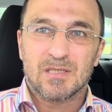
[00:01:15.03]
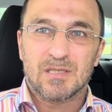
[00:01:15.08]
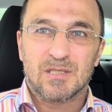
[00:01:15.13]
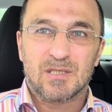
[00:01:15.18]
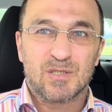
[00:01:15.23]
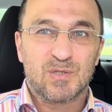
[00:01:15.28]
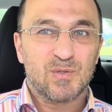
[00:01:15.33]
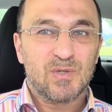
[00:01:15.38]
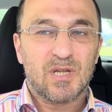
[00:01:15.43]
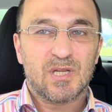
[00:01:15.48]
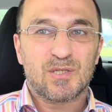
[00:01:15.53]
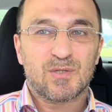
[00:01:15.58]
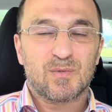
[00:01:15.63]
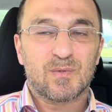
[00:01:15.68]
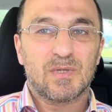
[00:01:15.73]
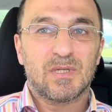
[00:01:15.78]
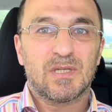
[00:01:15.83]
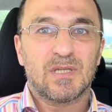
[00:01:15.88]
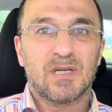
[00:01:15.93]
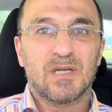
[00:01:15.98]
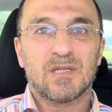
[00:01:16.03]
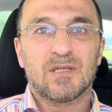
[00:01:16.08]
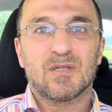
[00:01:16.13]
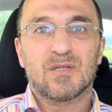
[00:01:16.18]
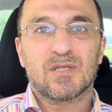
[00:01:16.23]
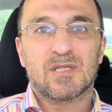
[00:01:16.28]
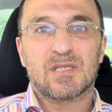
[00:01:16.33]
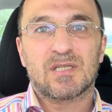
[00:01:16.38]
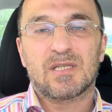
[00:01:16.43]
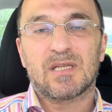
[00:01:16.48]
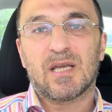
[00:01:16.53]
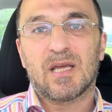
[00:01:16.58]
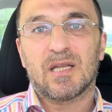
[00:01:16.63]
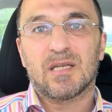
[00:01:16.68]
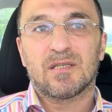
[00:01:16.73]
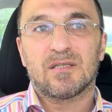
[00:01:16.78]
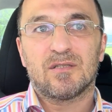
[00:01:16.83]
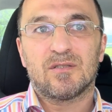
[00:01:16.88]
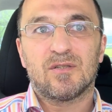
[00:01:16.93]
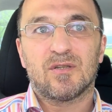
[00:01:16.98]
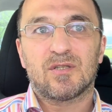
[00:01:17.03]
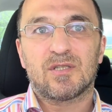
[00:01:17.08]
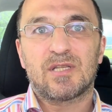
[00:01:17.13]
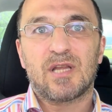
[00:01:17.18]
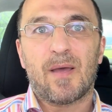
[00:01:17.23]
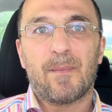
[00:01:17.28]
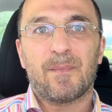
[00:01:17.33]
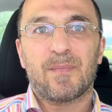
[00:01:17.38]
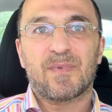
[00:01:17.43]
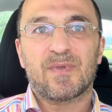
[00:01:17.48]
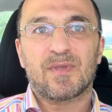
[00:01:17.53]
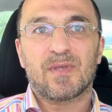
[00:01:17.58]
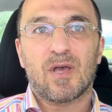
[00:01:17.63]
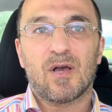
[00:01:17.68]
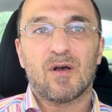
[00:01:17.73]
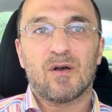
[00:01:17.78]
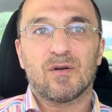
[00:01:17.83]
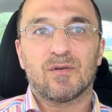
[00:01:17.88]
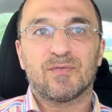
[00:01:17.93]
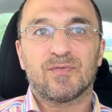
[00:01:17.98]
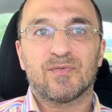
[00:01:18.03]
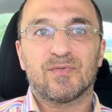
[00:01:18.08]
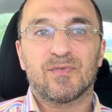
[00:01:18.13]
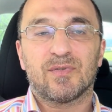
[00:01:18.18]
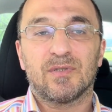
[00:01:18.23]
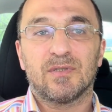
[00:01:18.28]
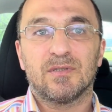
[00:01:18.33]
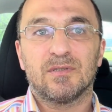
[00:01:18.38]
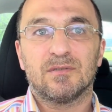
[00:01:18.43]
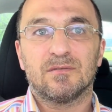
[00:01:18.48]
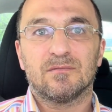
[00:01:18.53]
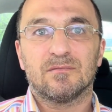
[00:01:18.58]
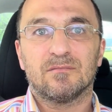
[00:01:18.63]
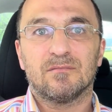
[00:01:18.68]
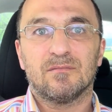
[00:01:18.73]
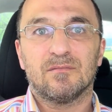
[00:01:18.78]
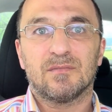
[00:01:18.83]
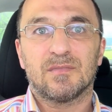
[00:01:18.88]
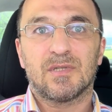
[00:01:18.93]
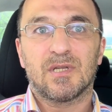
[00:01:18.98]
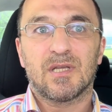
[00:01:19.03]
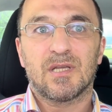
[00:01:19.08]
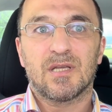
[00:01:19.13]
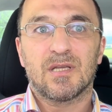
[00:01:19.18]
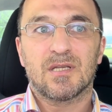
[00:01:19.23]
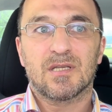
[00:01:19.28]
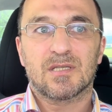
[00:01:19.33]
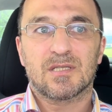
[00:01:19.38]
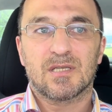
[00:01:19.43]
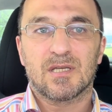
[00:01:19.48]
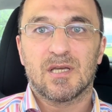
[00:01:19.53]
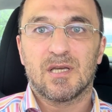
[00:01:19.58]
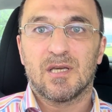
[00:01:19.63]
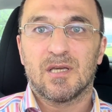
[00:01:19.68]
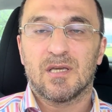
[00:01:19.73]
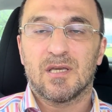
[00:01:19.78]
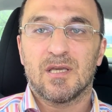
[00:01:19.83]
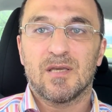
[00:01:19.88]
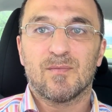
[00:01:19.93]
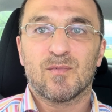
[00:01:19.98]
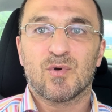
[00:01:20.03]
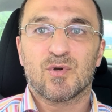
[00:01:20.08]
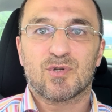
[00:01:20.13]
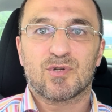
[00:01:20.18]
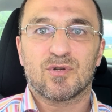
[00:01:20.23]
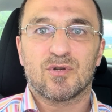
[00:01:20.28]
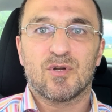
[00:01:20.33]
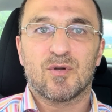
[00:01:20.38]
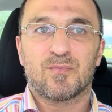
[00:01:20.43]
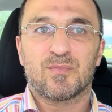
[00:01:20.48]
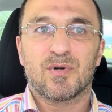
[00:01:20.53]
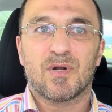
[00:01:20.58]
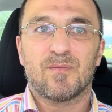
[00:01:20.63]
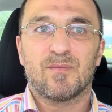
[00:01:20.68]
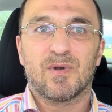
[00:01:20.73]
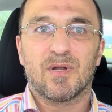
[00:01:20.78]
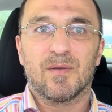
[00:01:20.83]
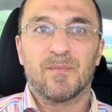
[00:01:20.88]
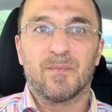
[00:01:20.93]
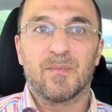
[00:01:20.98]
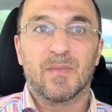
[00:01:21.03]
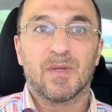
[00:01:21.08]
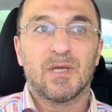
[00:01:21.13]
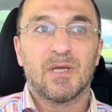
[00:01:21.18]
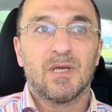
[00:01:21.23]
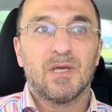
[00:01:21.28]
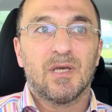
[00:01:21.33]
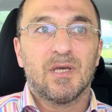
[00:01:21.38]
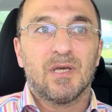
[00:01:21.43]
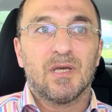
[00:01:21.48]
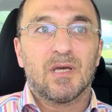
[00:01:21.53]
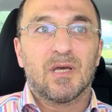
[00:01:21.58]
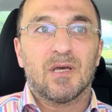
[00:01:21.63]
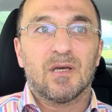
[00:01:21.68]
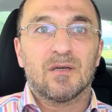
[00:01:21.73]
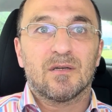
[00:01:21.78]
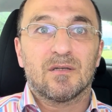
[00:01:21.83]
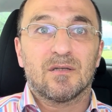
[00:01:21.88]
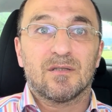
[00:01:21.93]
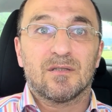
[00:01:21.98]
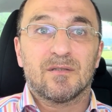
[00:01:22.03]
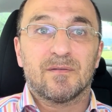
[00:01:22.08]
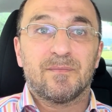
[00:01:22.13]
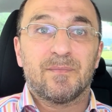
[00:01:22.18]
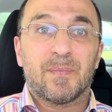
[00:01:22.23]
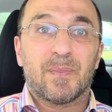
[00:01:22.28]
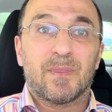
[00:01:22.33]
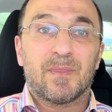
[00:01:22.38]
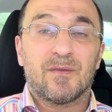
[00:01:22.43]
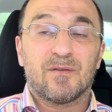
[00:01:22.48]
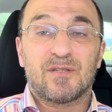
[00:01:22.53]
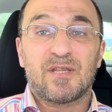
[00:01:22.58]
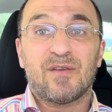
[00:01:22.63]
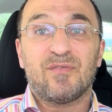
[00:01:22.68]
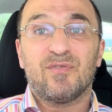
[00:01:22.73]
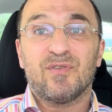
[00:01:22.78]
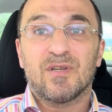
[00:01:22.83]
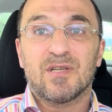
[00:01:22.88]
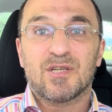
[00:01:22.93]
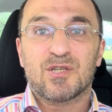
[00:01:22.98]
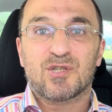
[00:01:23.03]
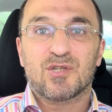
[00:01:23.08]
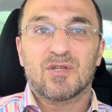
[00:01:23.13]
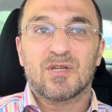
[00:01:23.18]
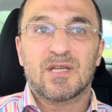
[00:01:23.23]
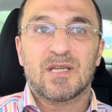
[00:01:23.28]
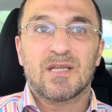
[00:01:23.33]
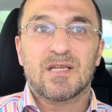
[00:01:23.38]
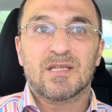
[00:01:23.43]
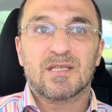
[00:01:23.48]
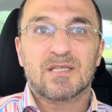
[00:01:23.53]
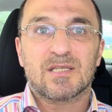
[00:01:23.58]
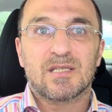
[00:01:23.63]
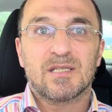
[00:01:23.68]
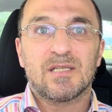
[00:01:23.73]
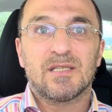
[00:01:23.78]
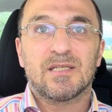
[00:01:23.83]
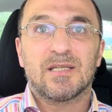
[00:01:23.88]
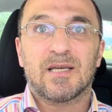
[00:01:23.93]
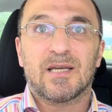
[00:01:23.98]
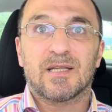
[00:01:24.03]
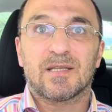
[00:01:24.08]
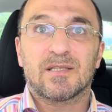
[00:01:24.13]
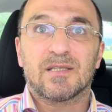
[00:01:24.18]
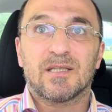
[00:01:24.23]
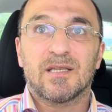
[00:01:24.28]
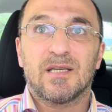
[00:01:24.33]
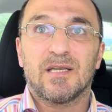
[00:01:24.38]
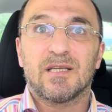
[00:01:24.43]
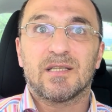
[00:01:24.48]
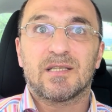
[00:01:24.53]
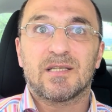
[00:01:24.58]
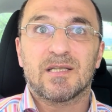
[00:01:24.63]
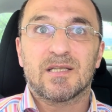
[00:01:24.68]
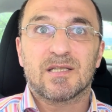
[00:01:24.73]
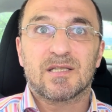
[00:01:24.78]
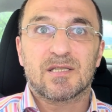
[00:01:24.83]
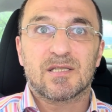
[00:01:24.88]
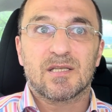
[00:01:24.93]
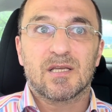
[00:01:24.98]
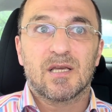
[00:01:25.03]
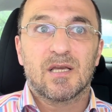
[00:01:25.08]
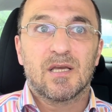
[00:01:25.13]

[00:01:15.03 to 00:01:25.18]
do not really understand the depth of these emotional problem. The definition is that it is